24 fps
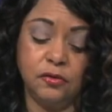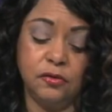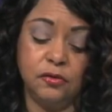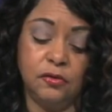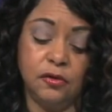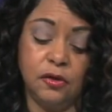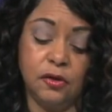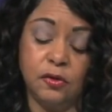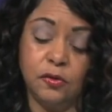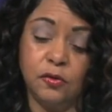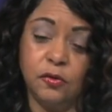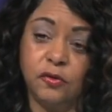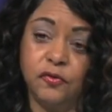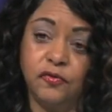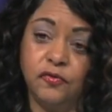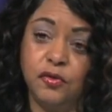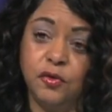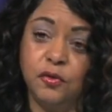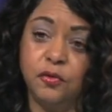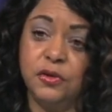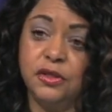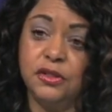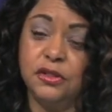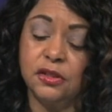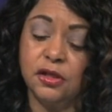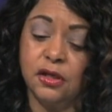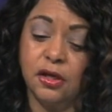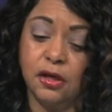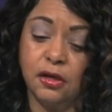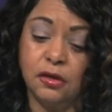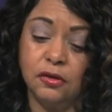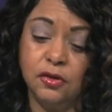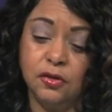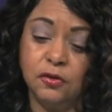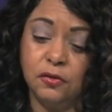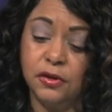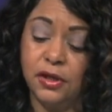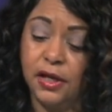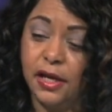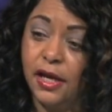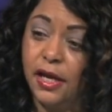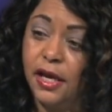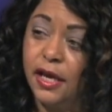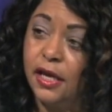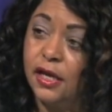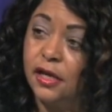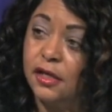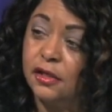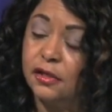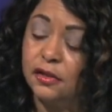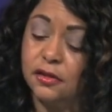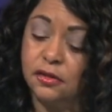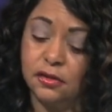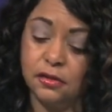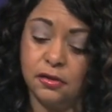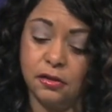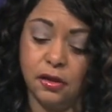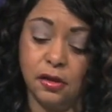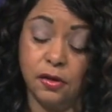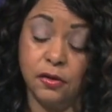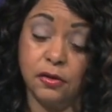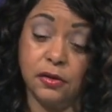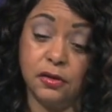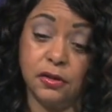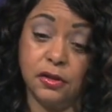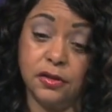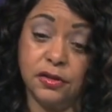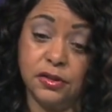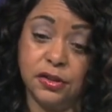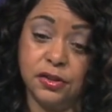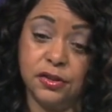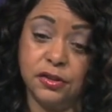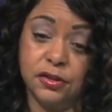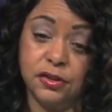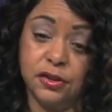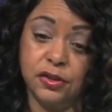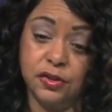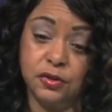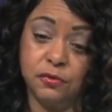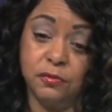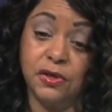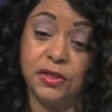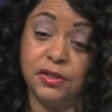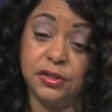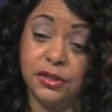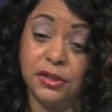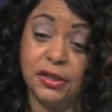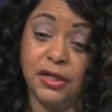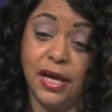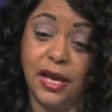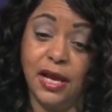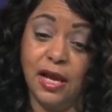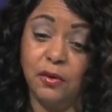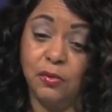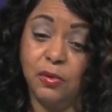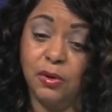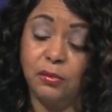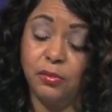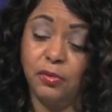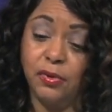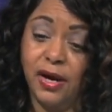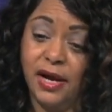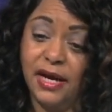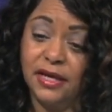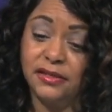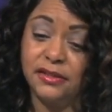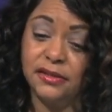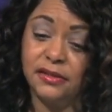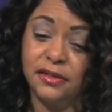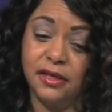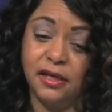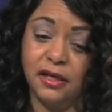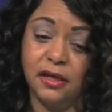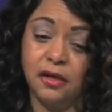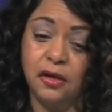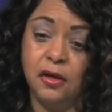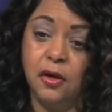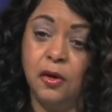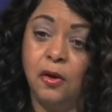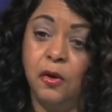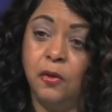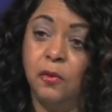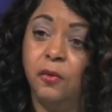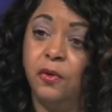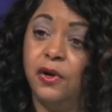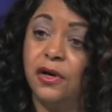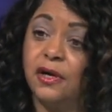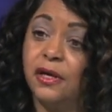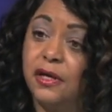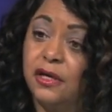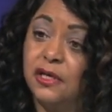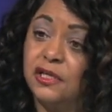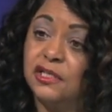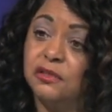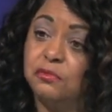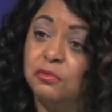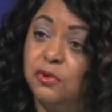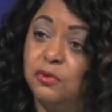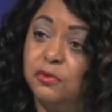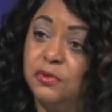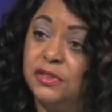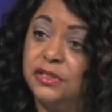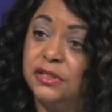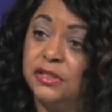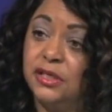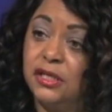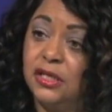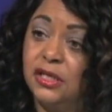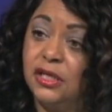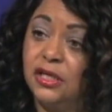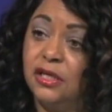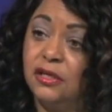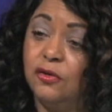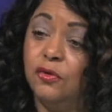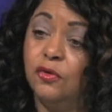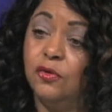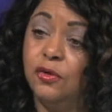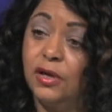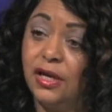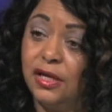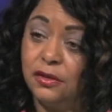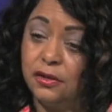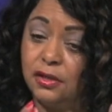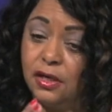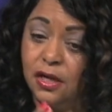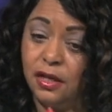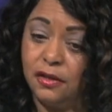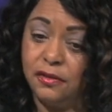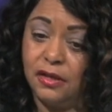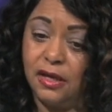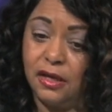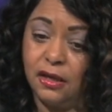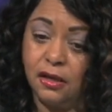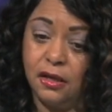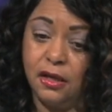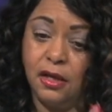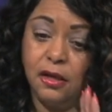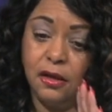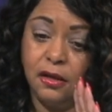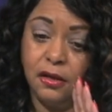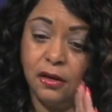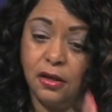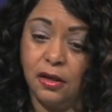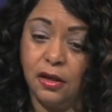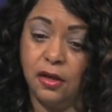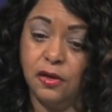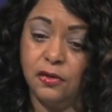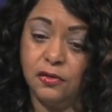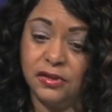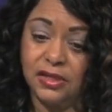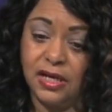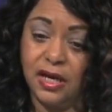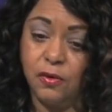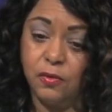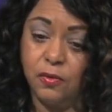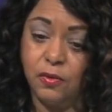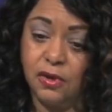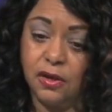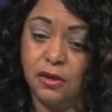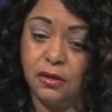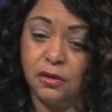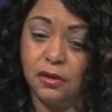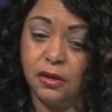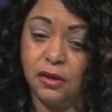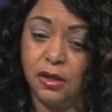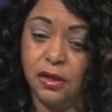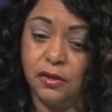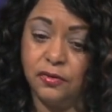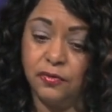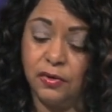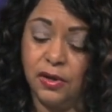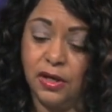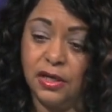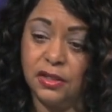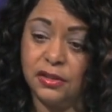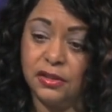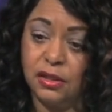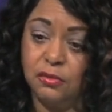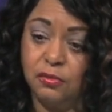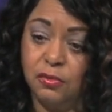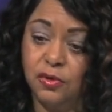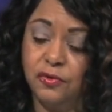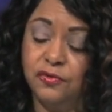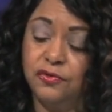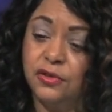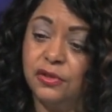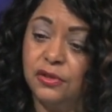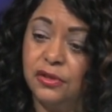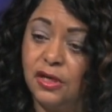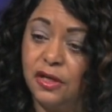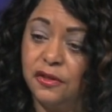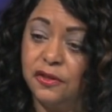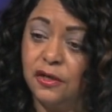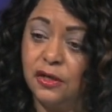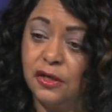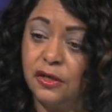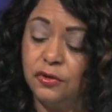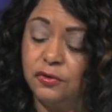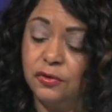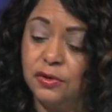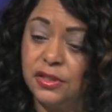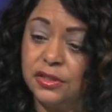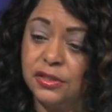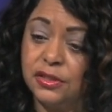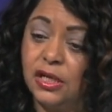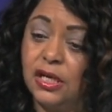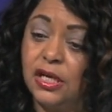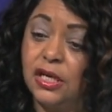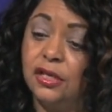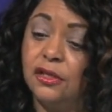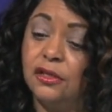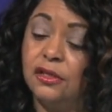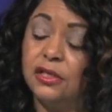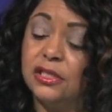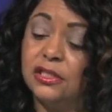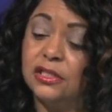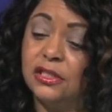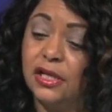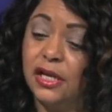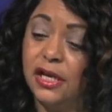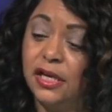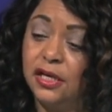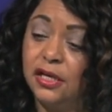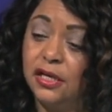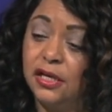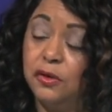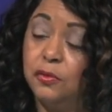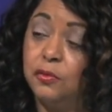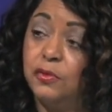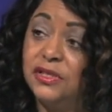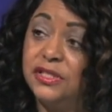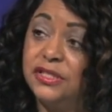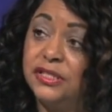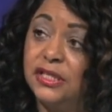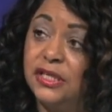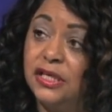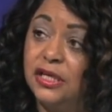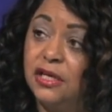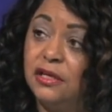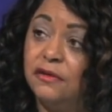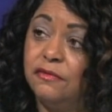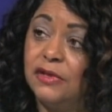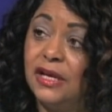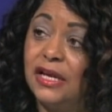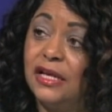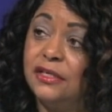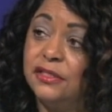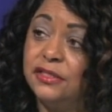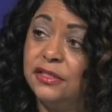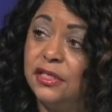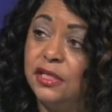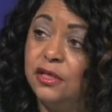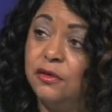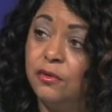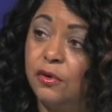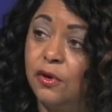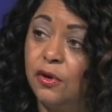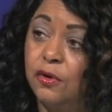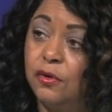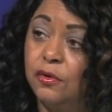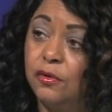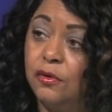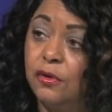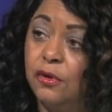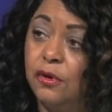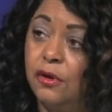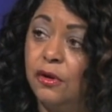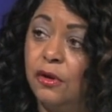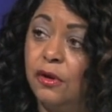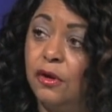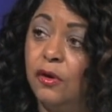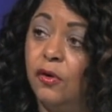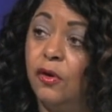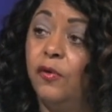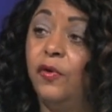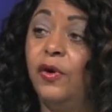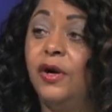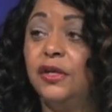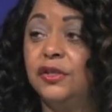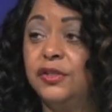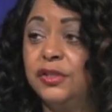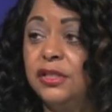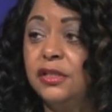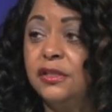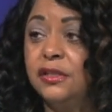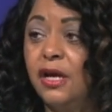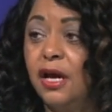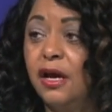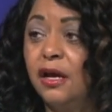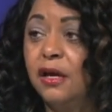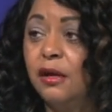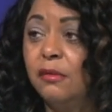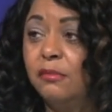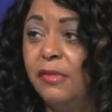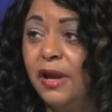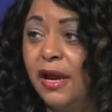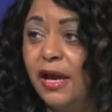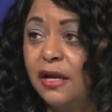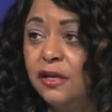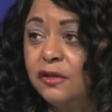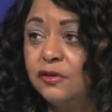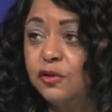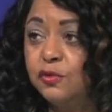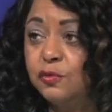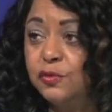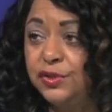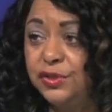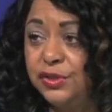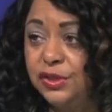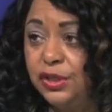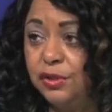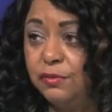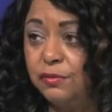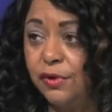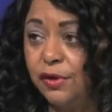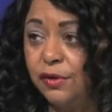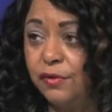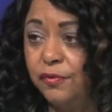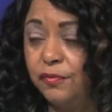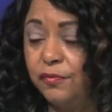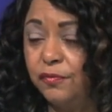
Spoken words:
you know, a few weeks ago, you and I had a situation, and I had one prior to that, where a customer received, who had done that, closed out one address and moved to another address, and this lady received a zero, well, she thought her balance was zero.